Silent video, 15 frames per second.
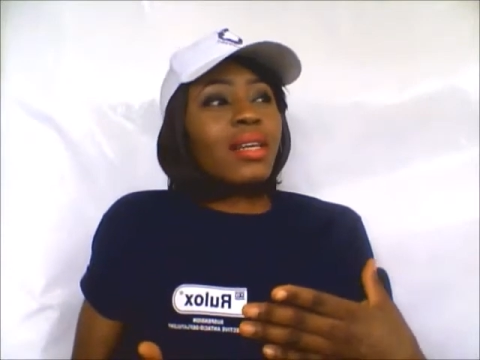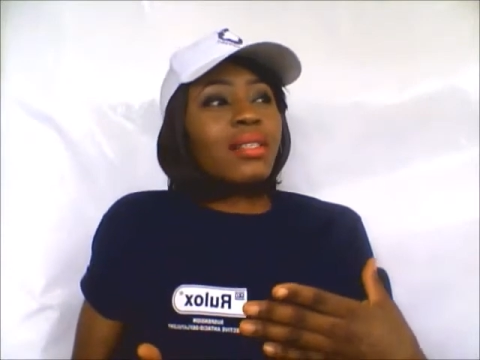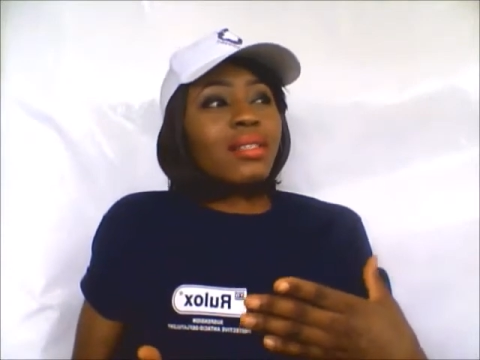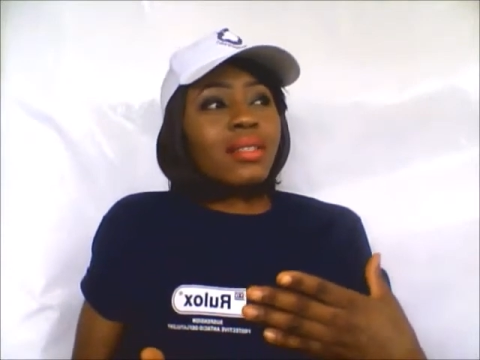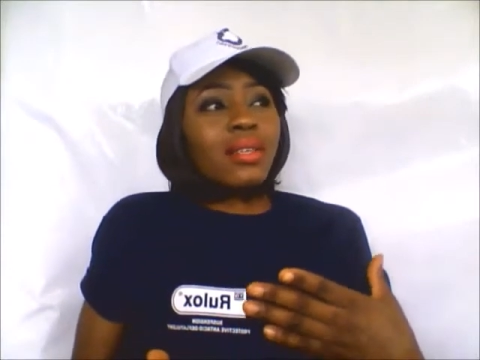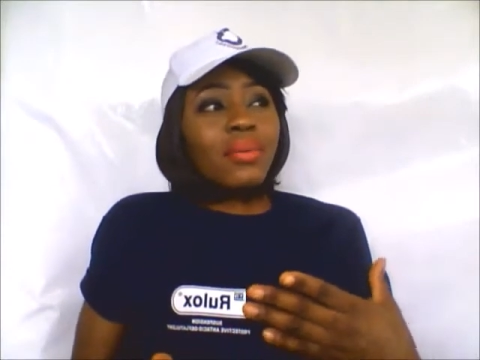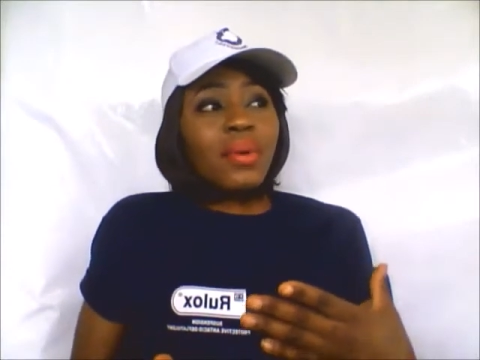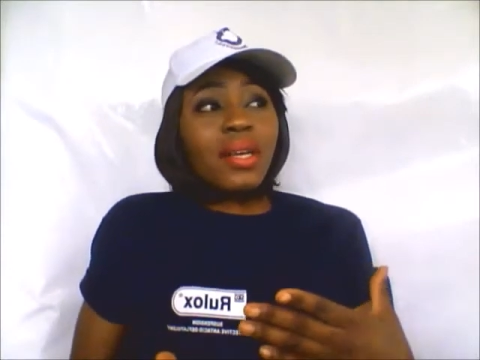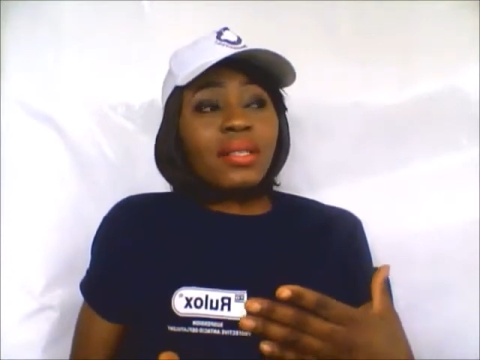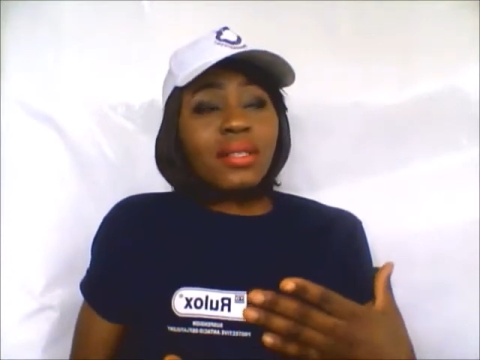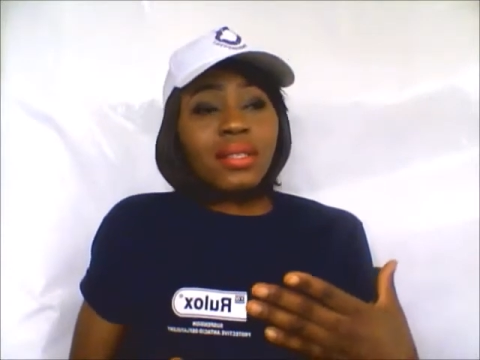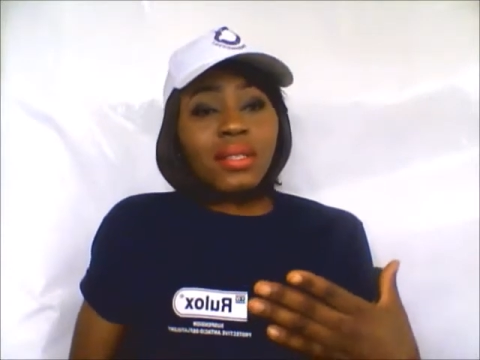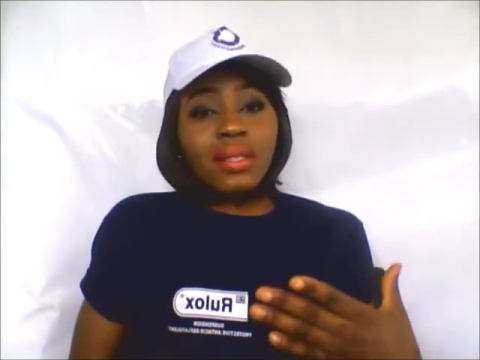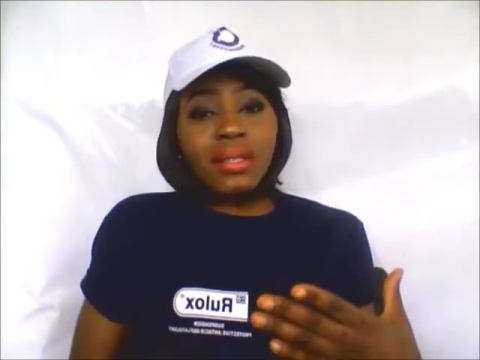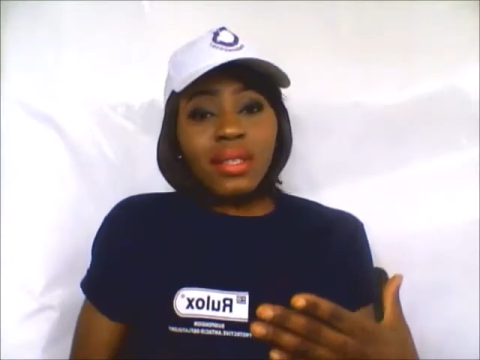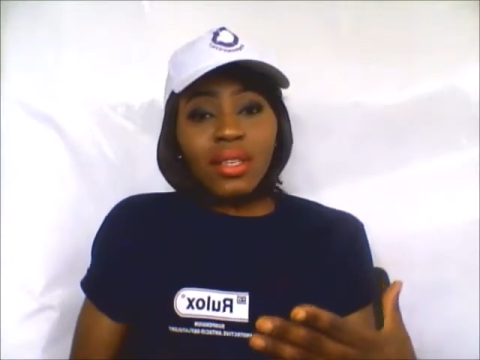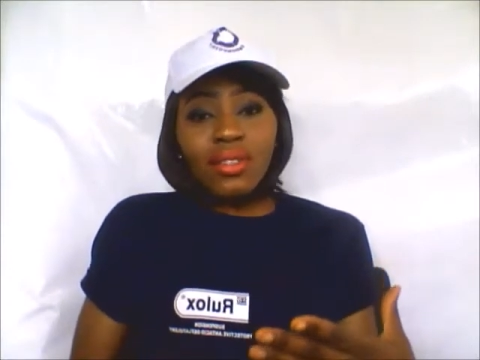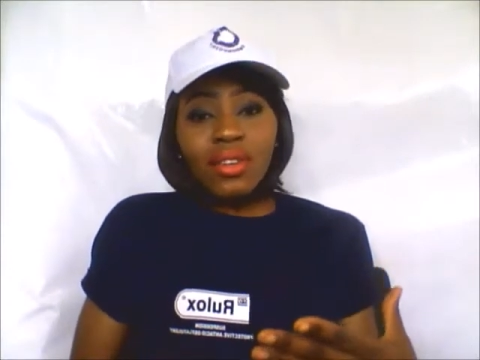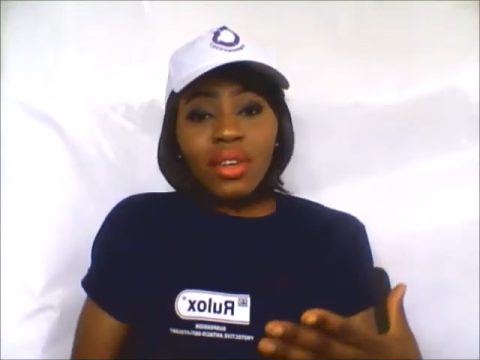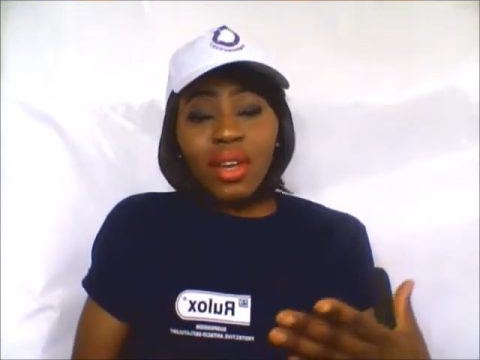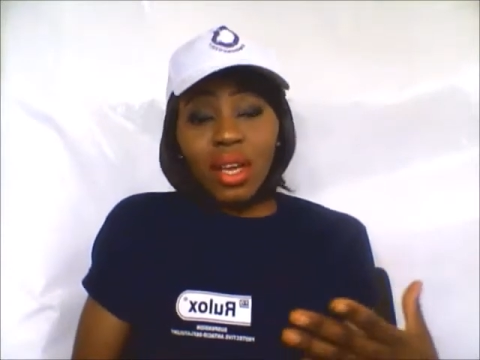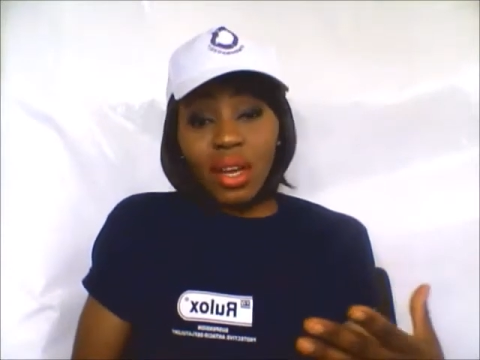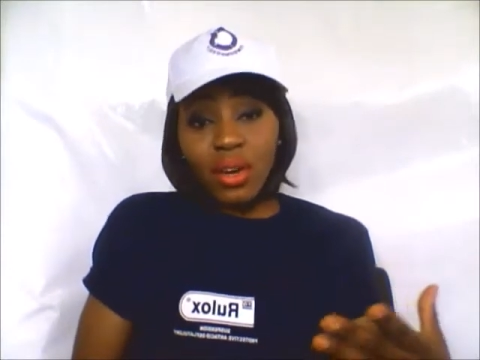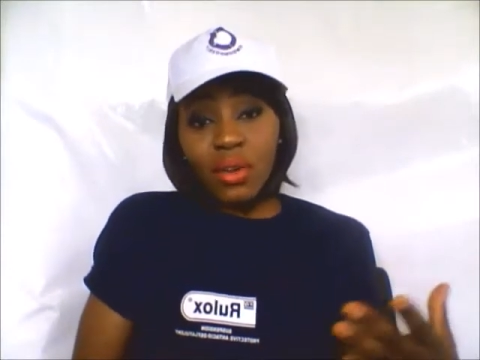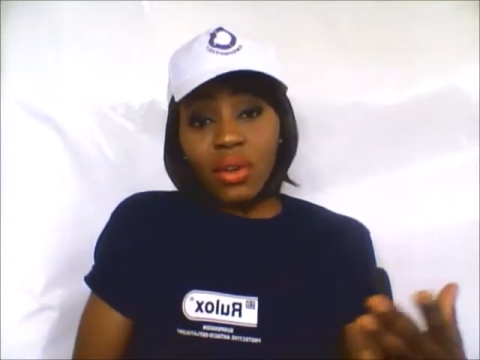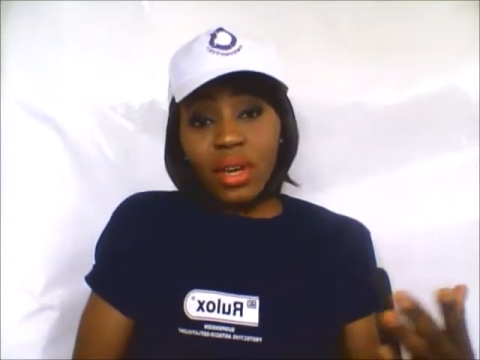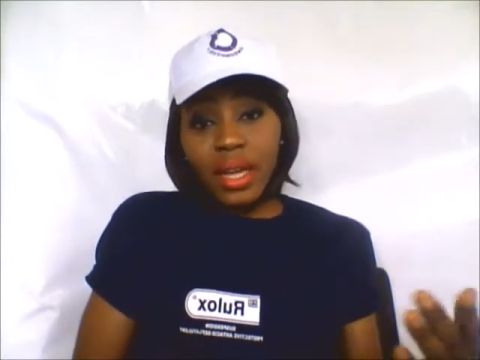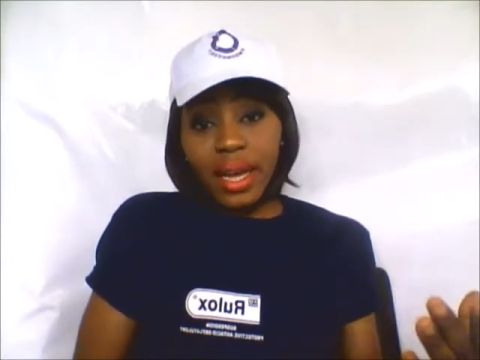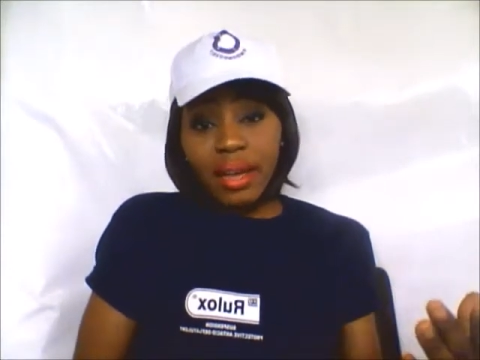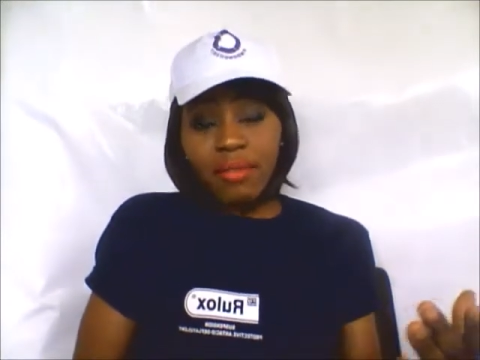serious season in
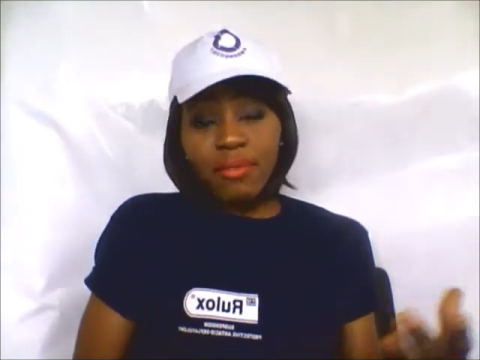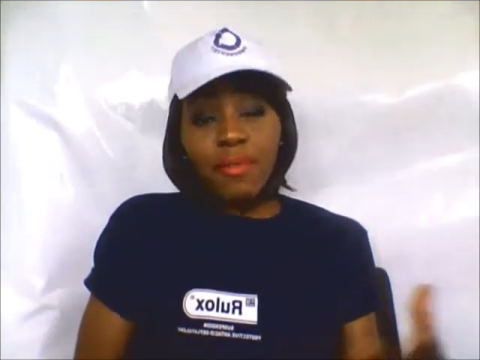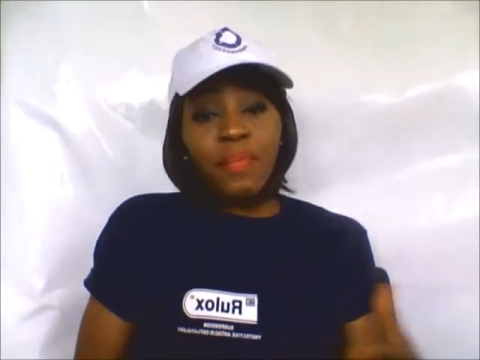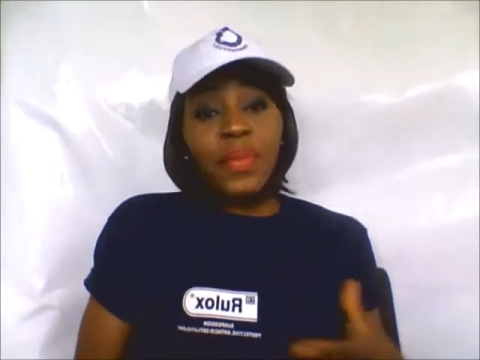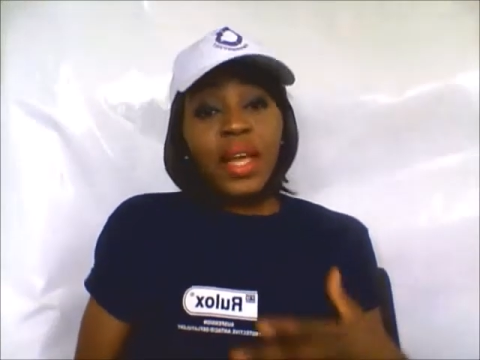your life,